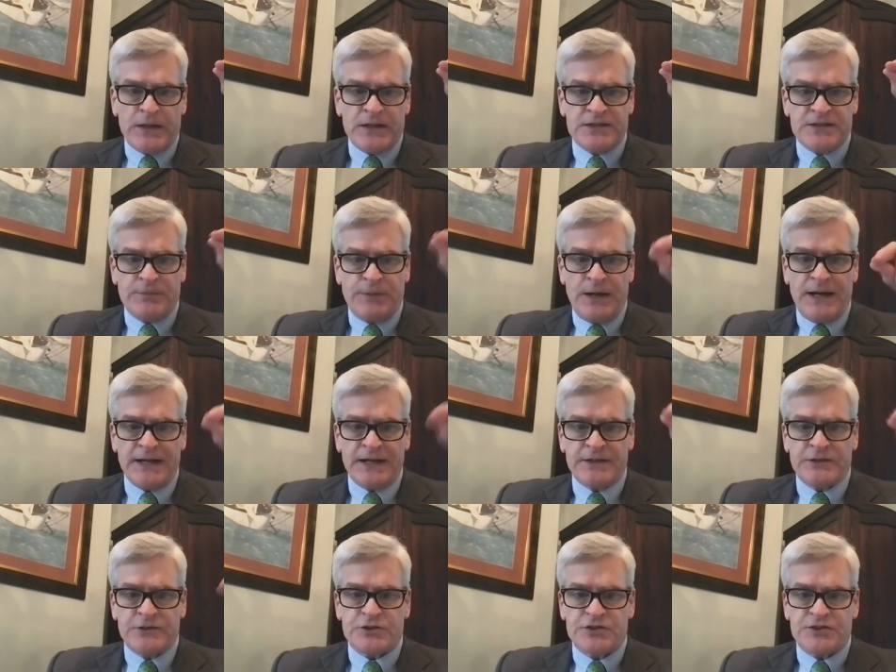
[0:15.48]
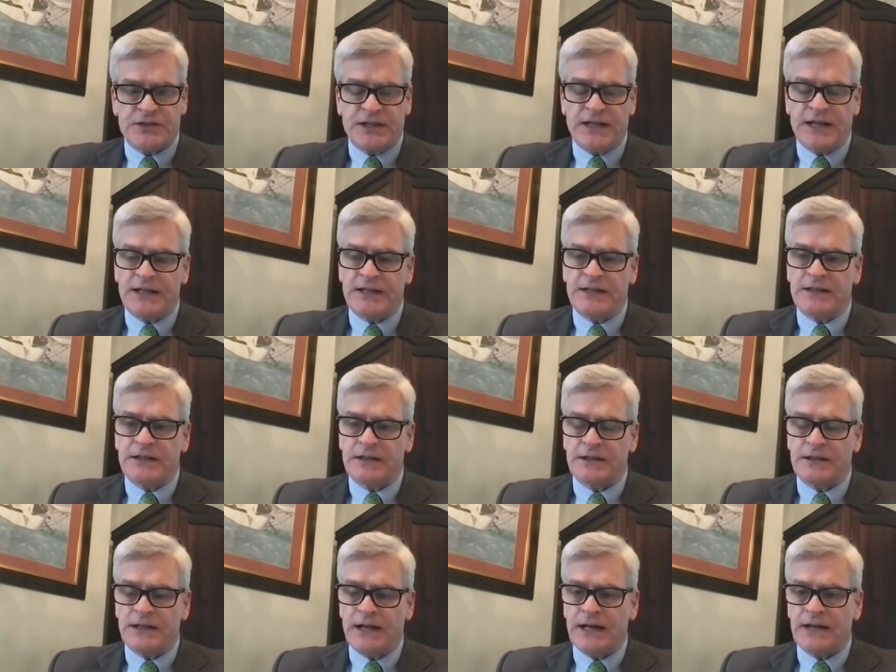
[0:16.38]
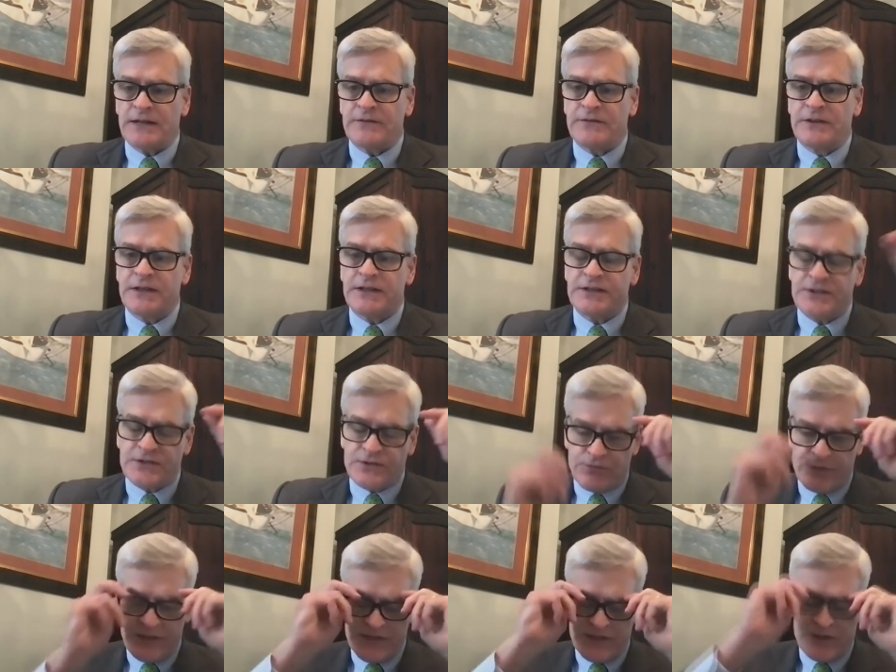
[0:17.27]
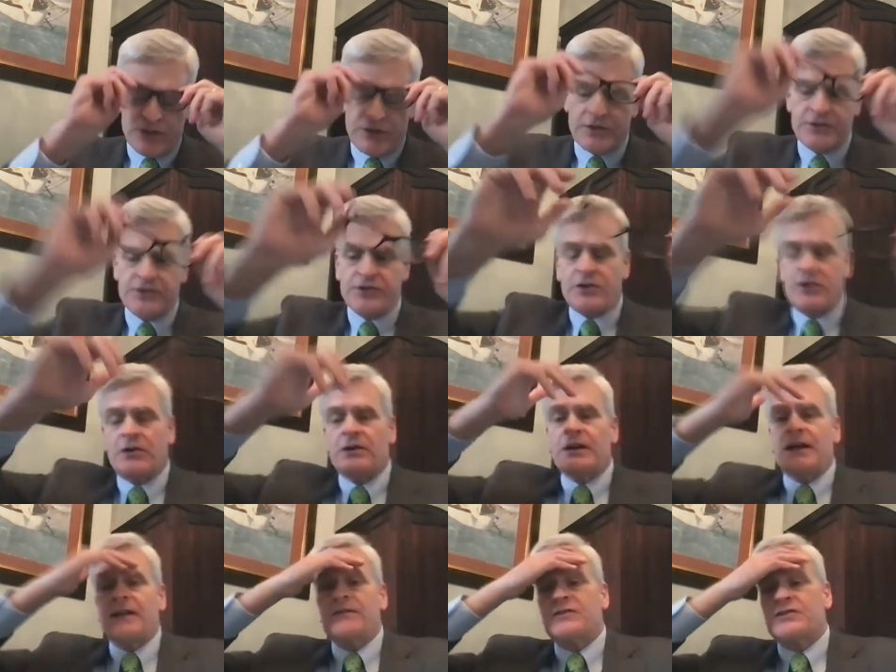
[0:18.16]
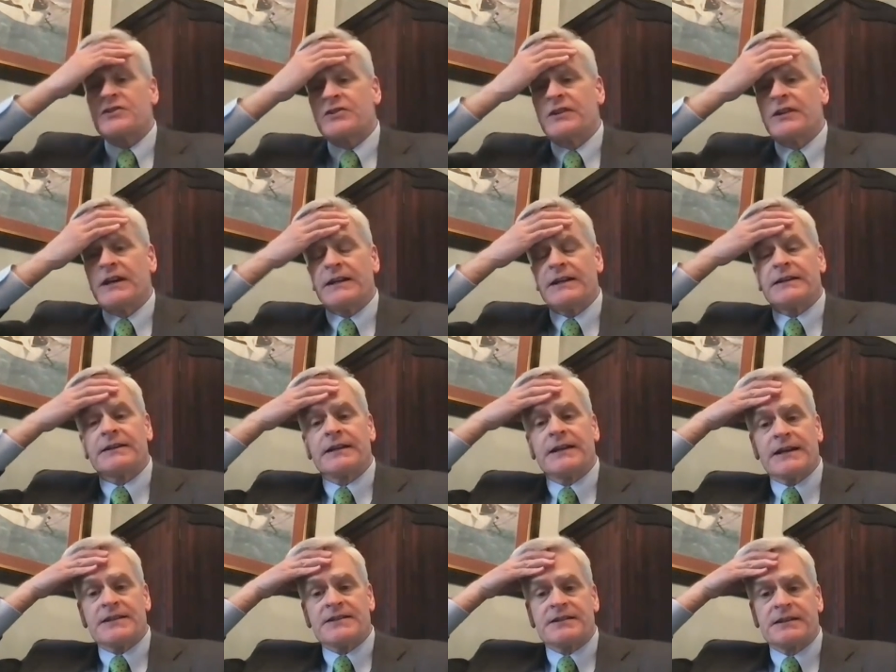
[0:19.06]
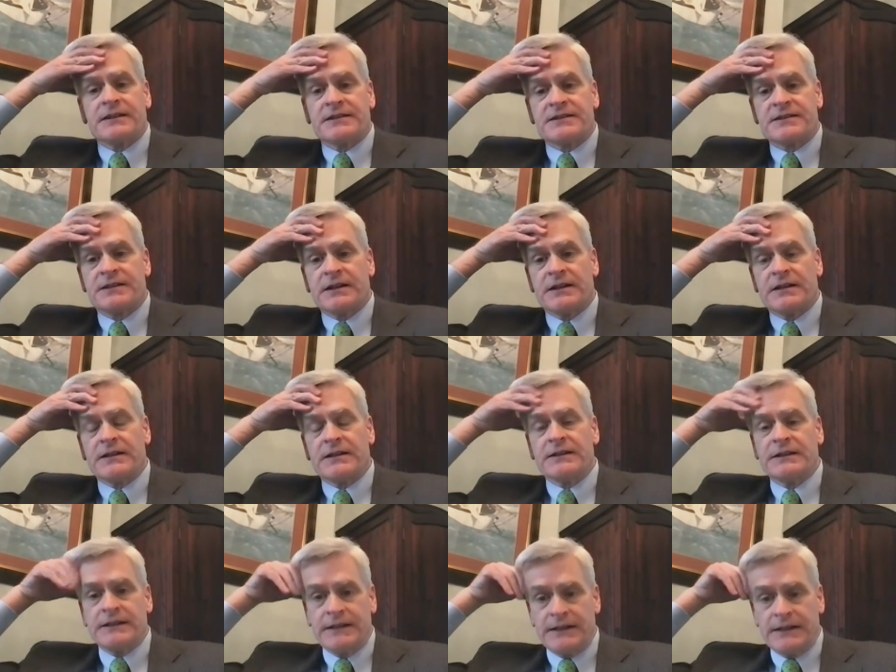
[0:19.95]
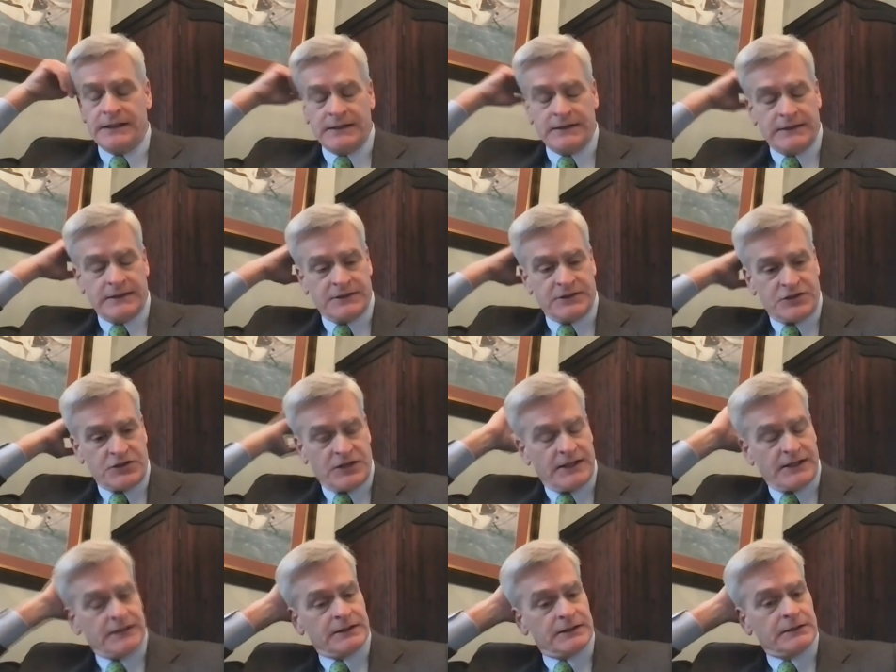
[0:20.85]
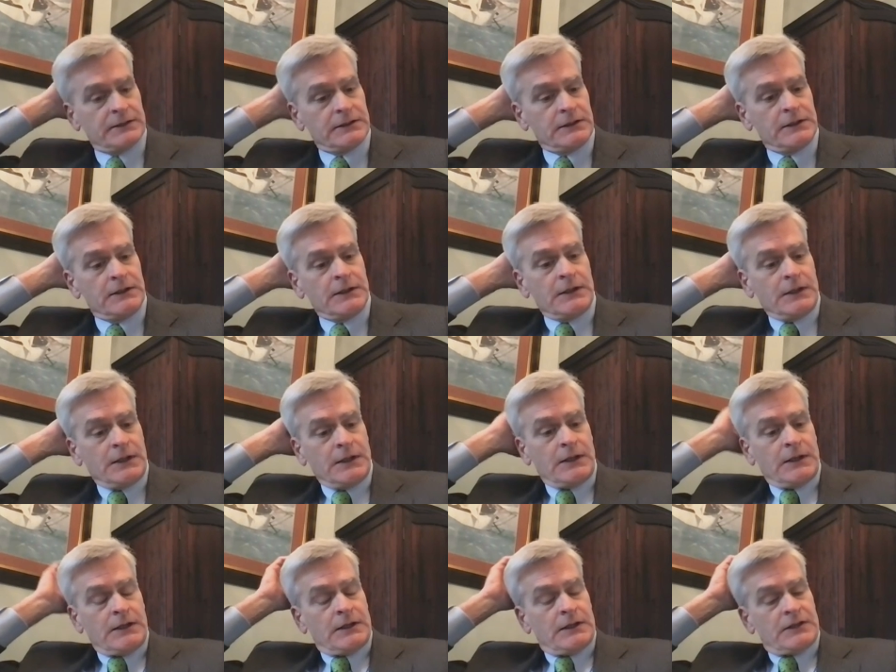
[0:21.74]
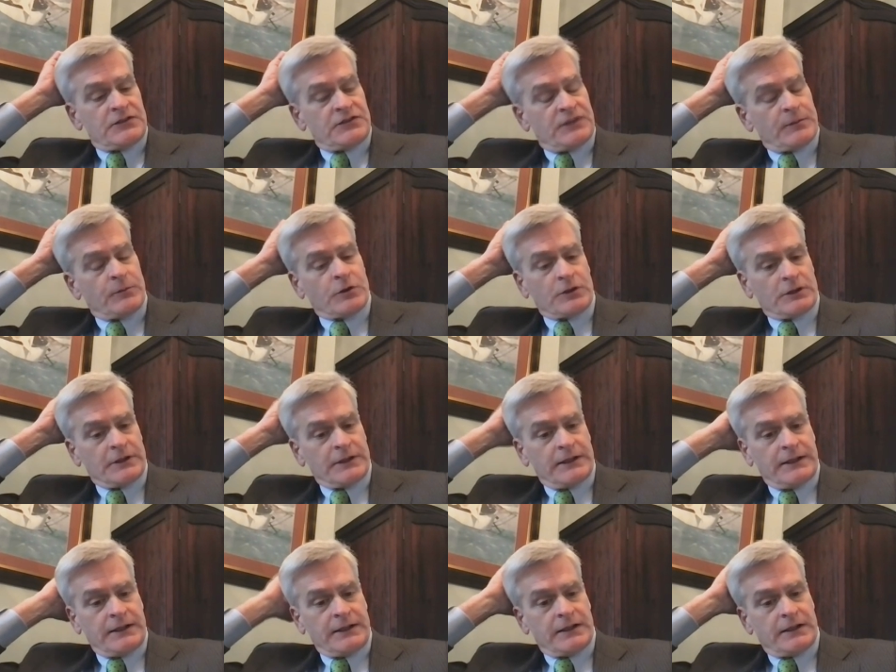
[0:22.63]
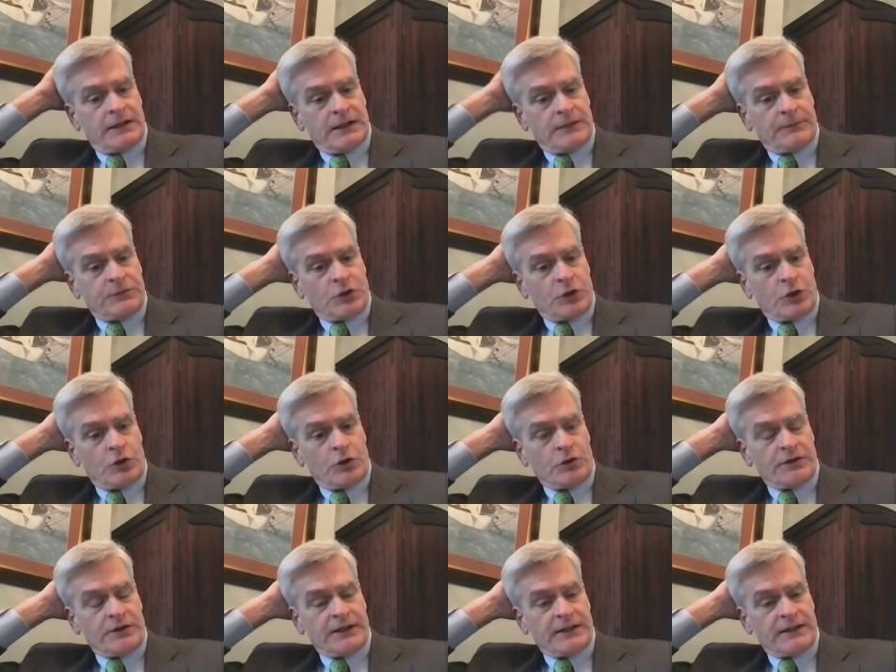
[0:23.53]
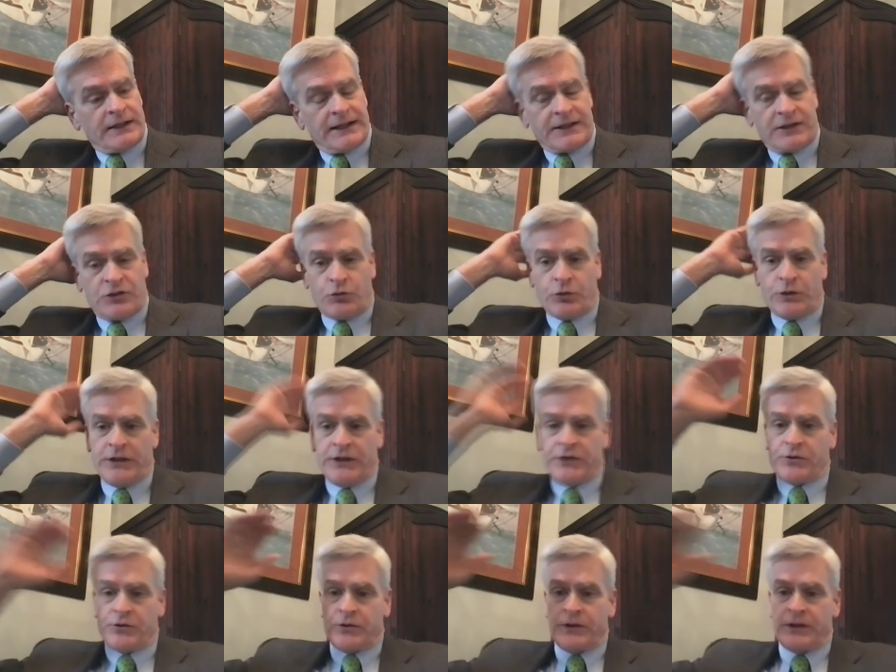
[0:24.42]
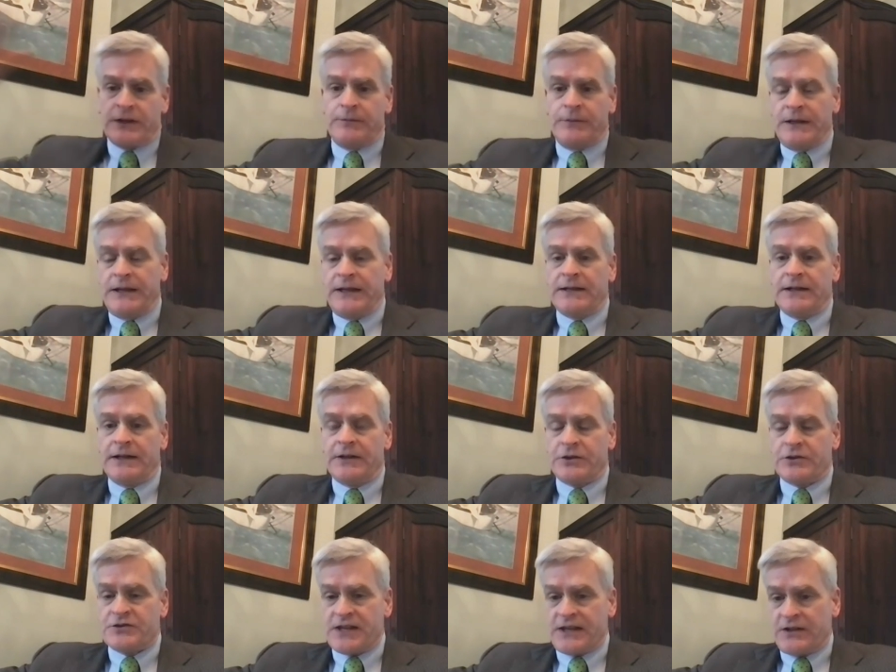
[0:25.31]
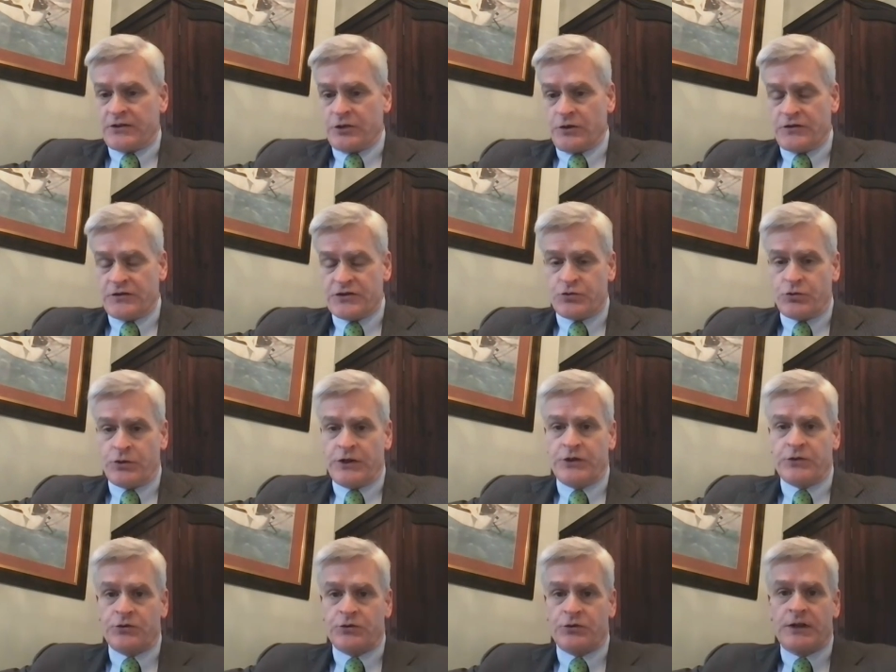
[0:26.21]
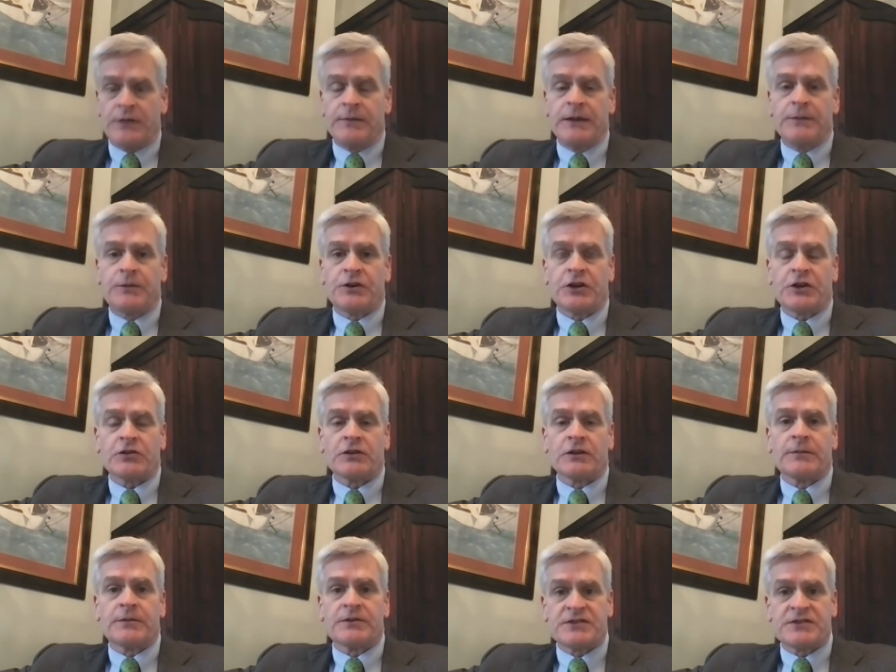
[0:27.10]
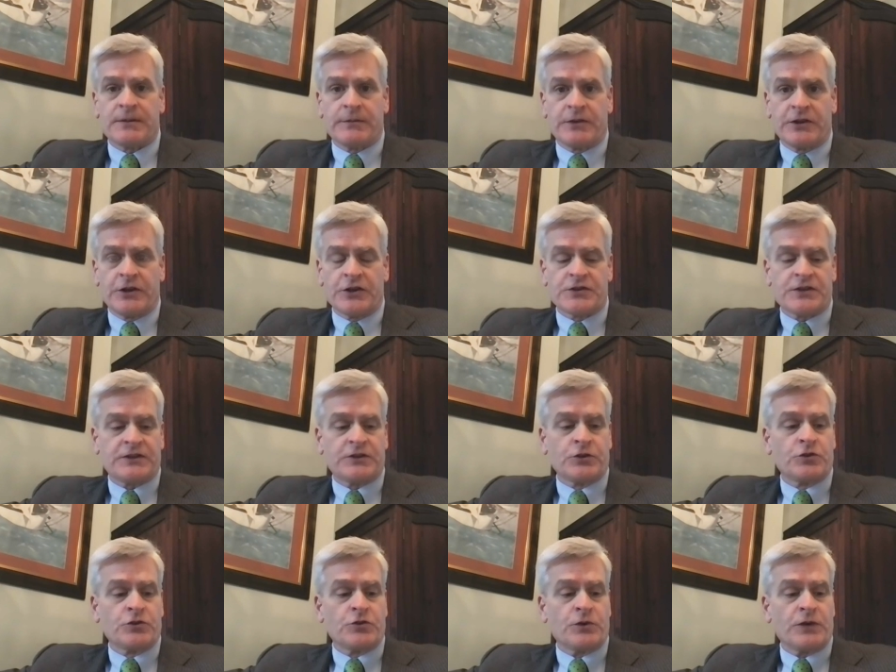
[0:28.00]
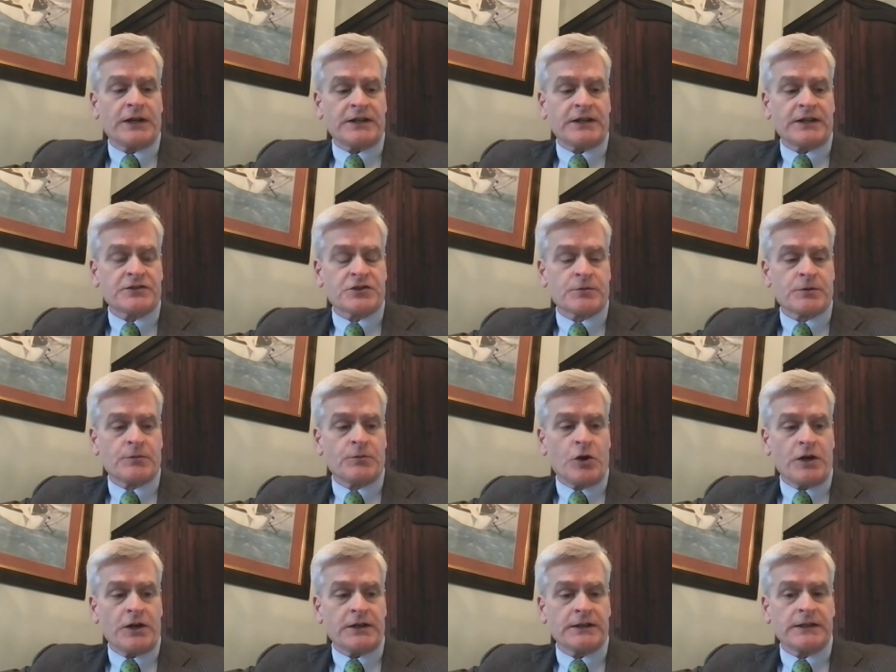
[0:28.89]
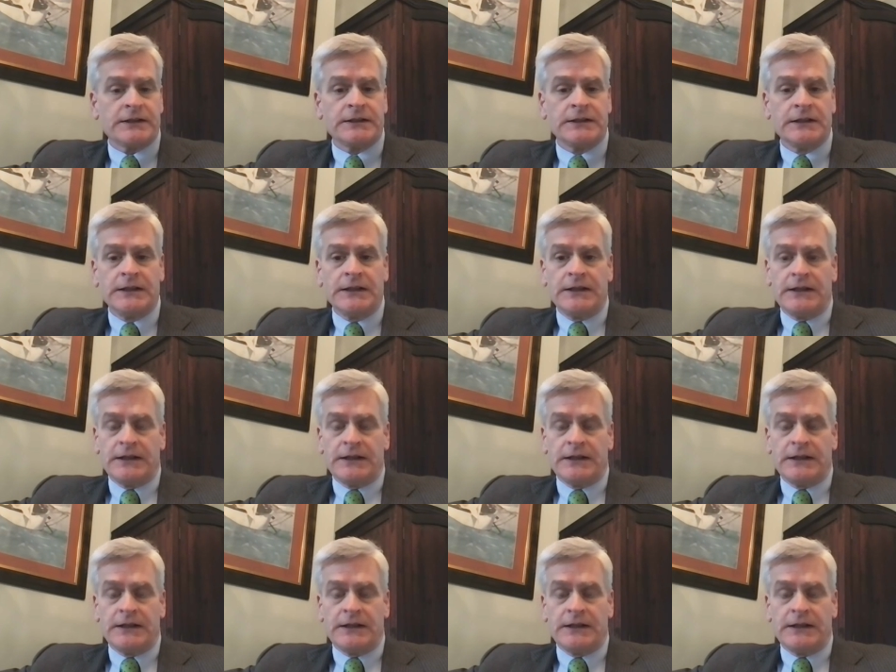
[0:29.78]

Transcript: It's my understanding that a lot of this research or a lot of the genetic testing is done in China. Similarly, I'm told that like 23andMe and others, I don't know if it's 23andMe particularly, but some of those that do direct consumer marketing,